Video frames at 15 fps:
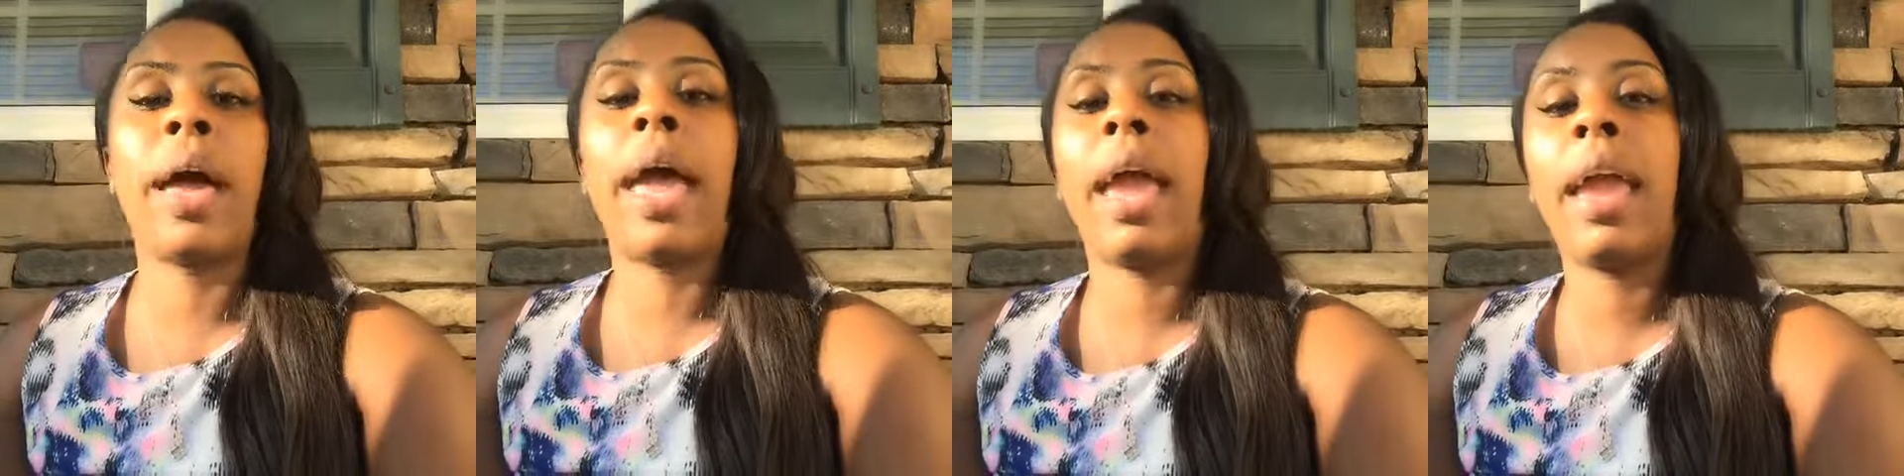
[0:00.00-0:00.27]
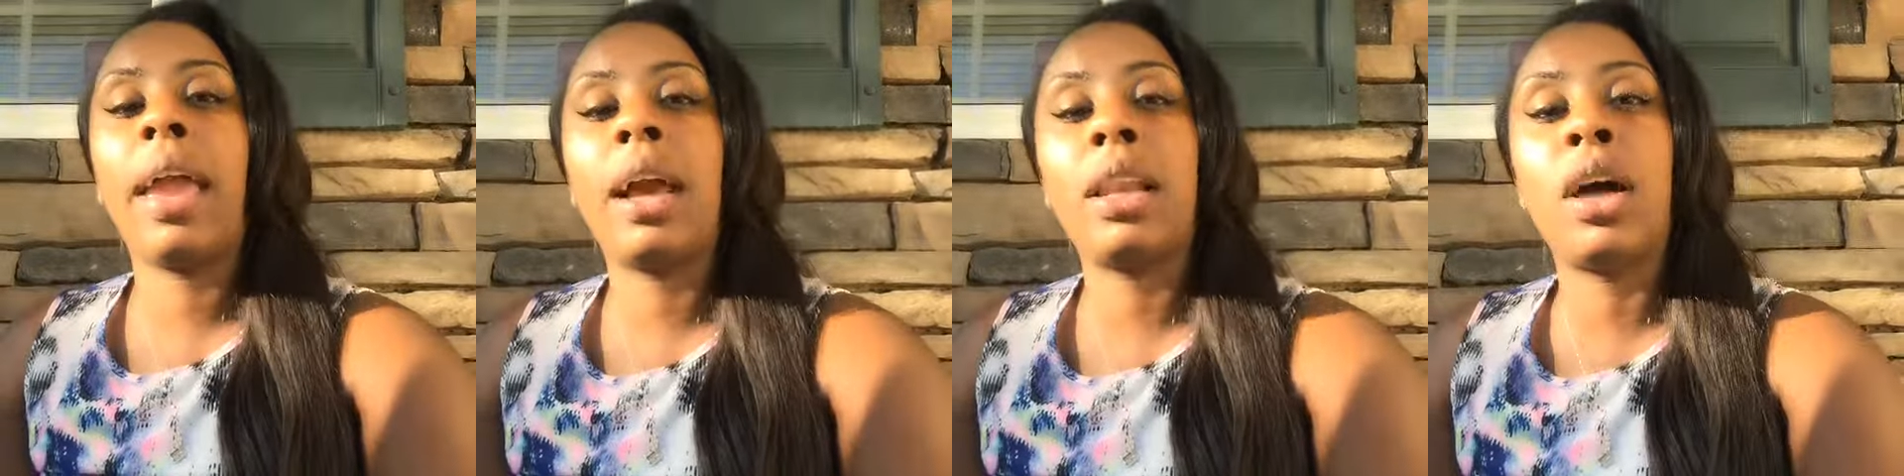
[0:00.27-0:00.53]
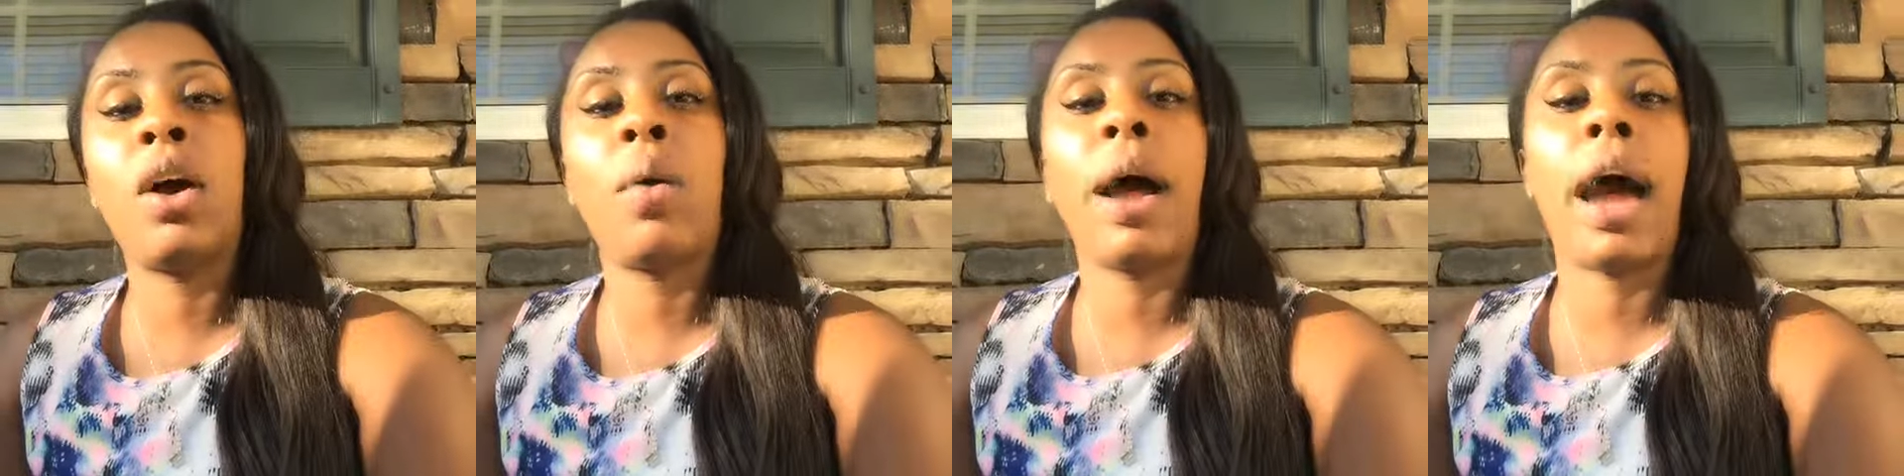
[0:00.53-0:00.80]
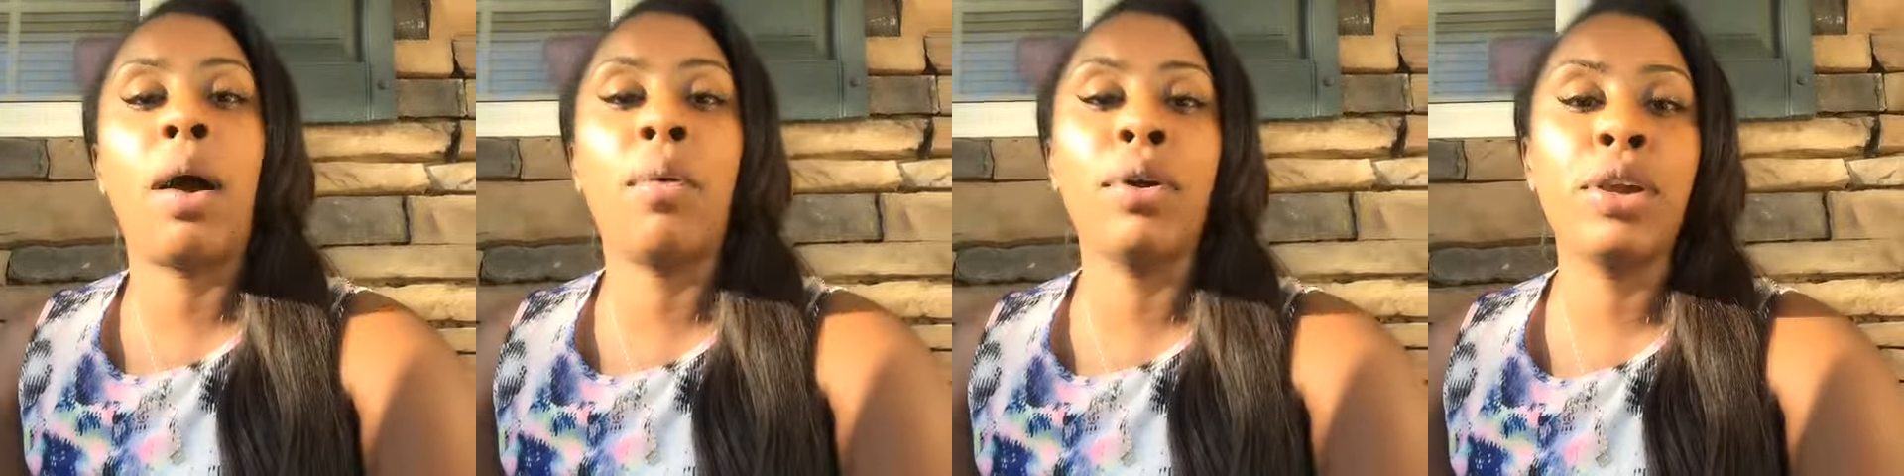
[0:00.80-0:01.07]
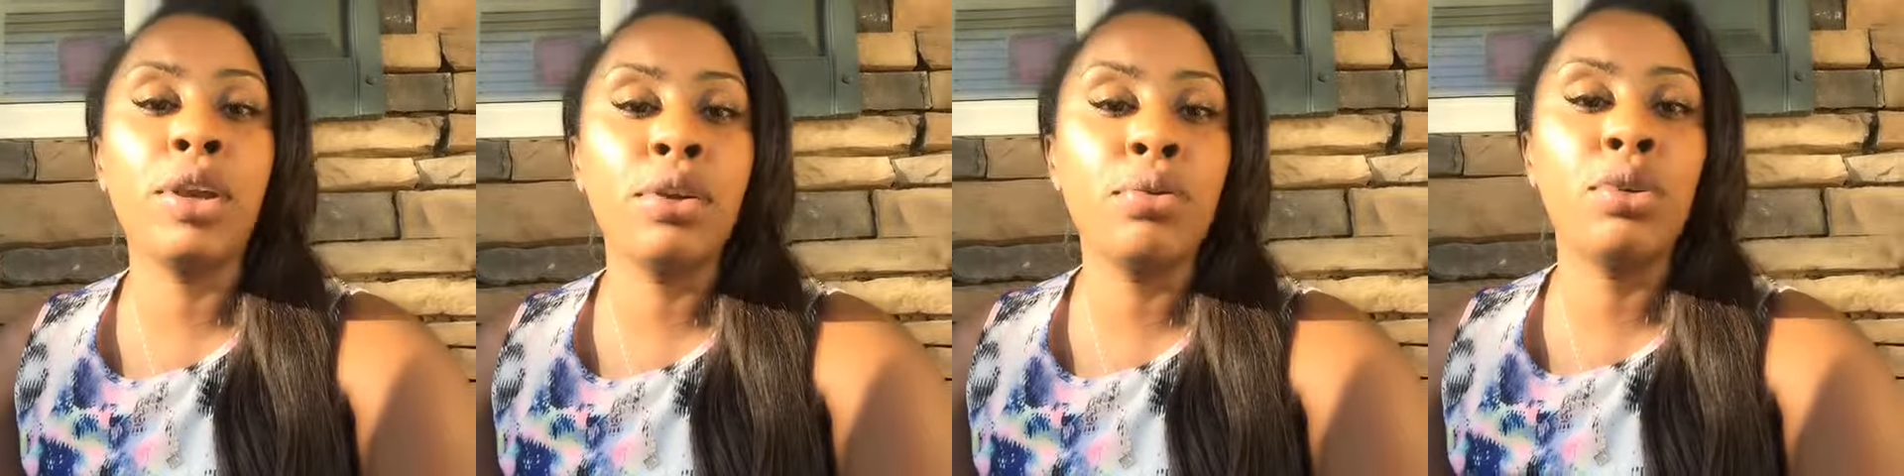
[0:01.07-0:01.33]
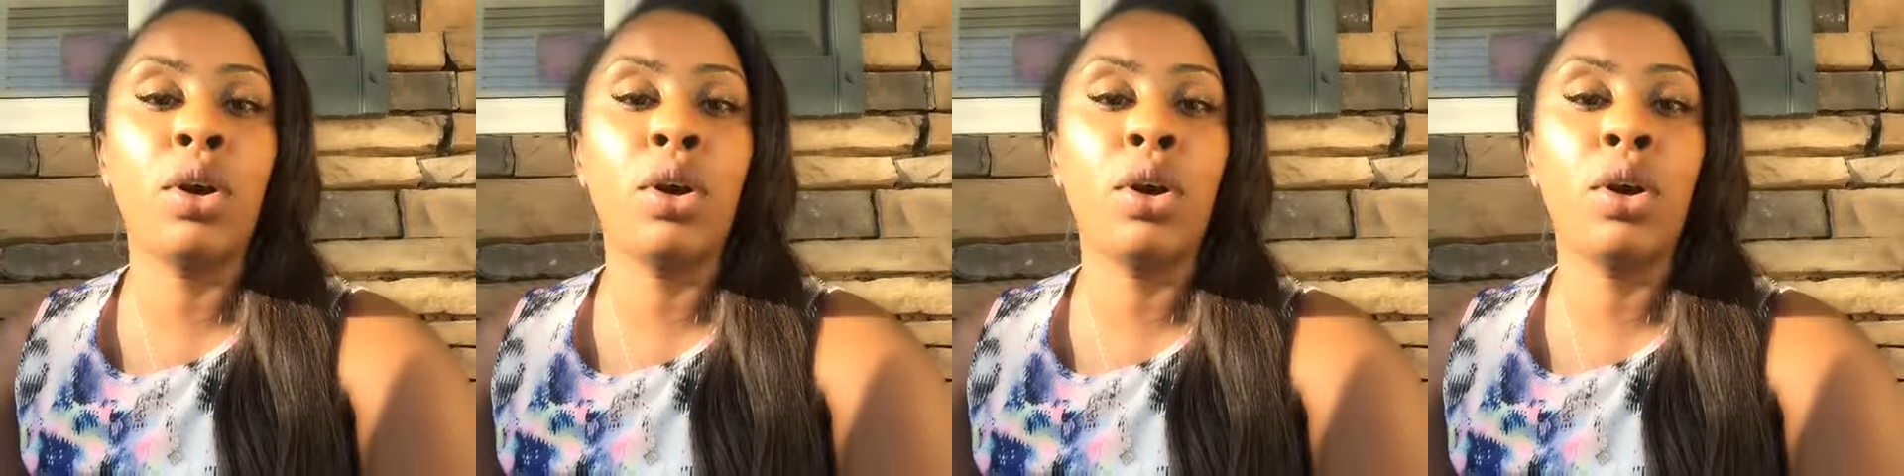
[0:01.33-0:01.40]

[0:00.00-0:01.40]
hey, hello, how are you?